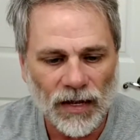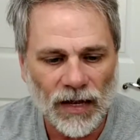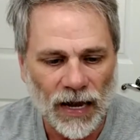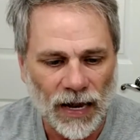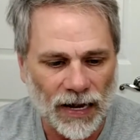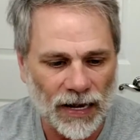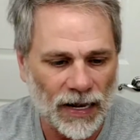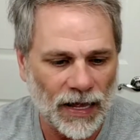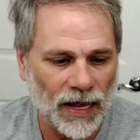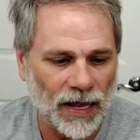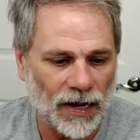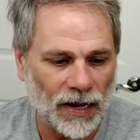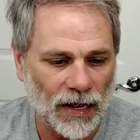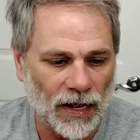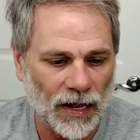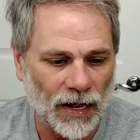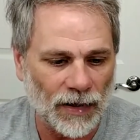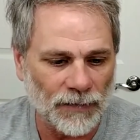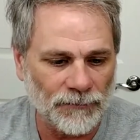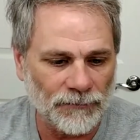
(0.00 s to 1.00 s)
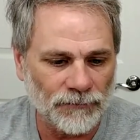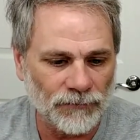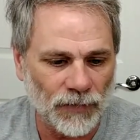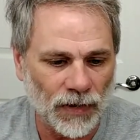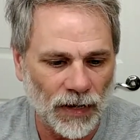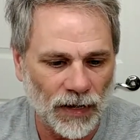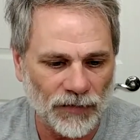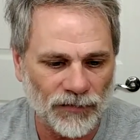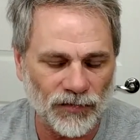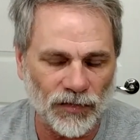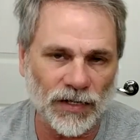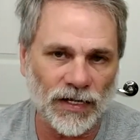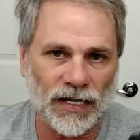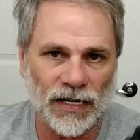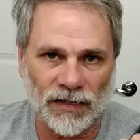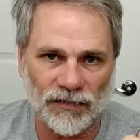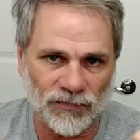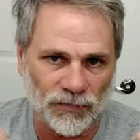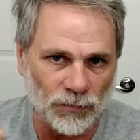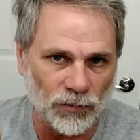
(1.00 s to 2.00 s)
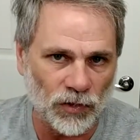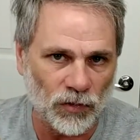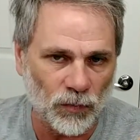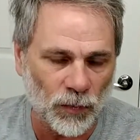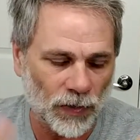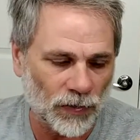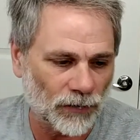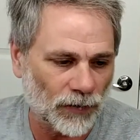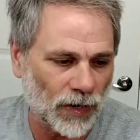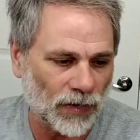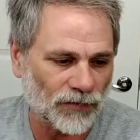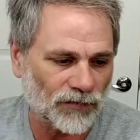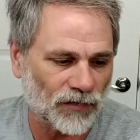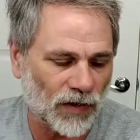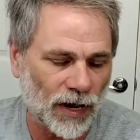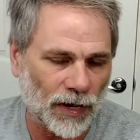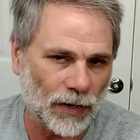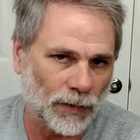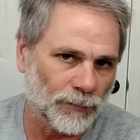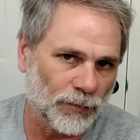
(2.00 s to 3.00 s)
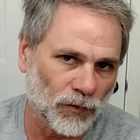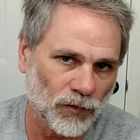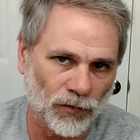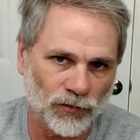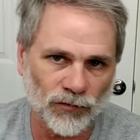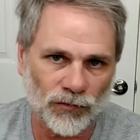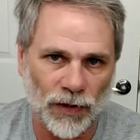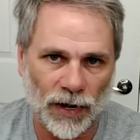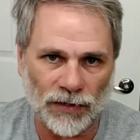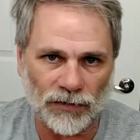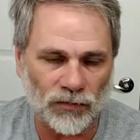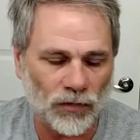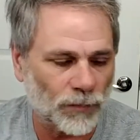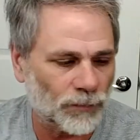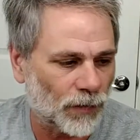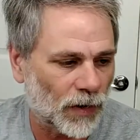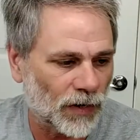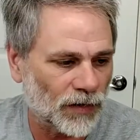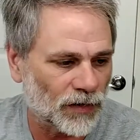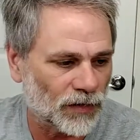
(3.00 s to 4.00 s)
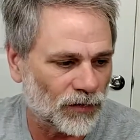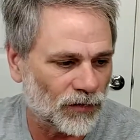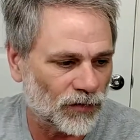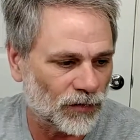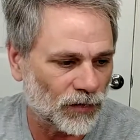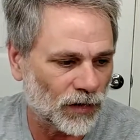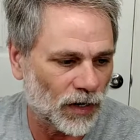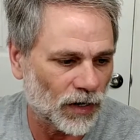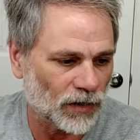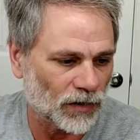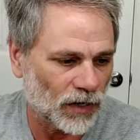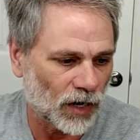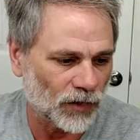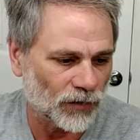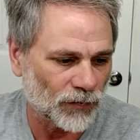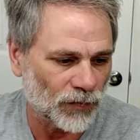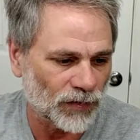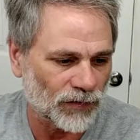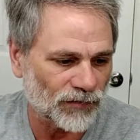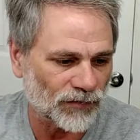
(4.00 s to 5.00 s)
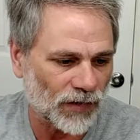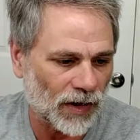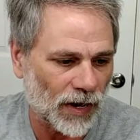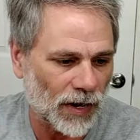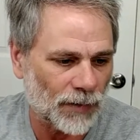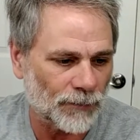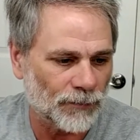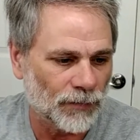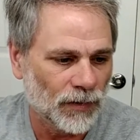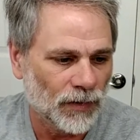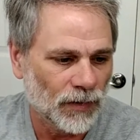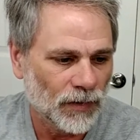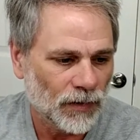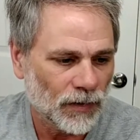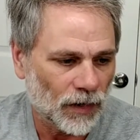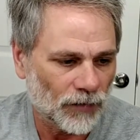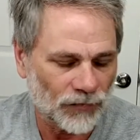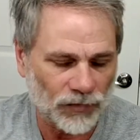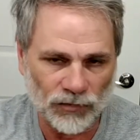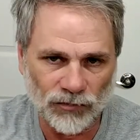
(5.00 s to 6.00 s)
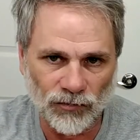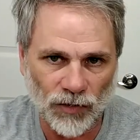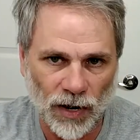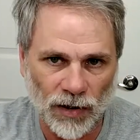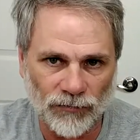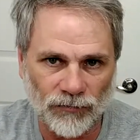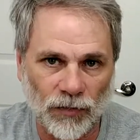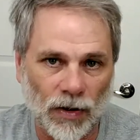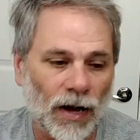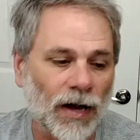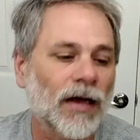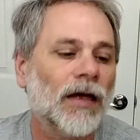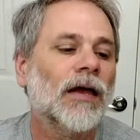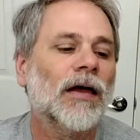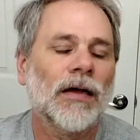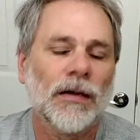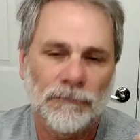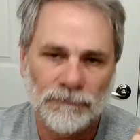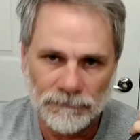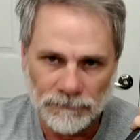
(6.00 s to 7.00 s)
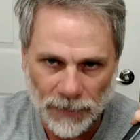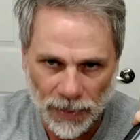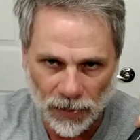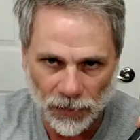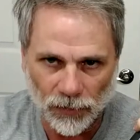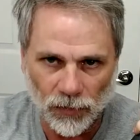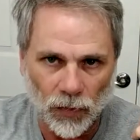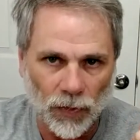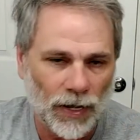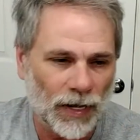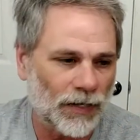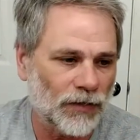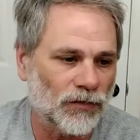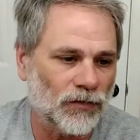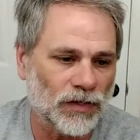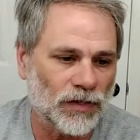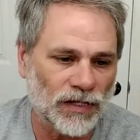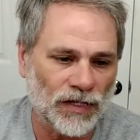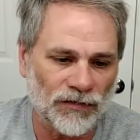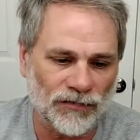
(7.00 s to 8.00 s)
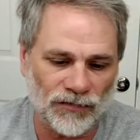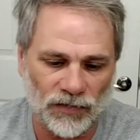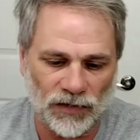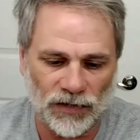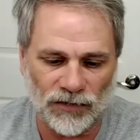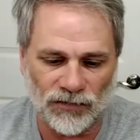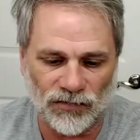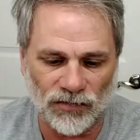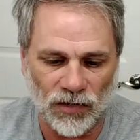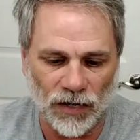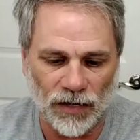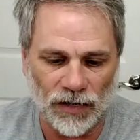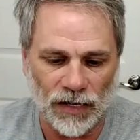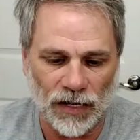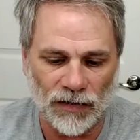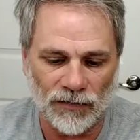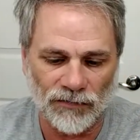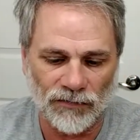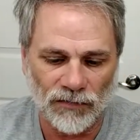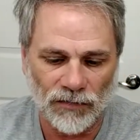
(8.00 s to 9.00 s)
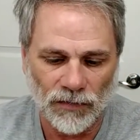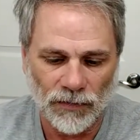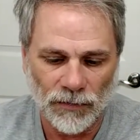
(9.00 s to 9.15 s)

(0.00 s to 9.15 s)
And then um, as soon as I get some good weather outside, I'll pull the tractor up onto the uh, concrete slab of our driveway and I'll go ahead and do the installation on this.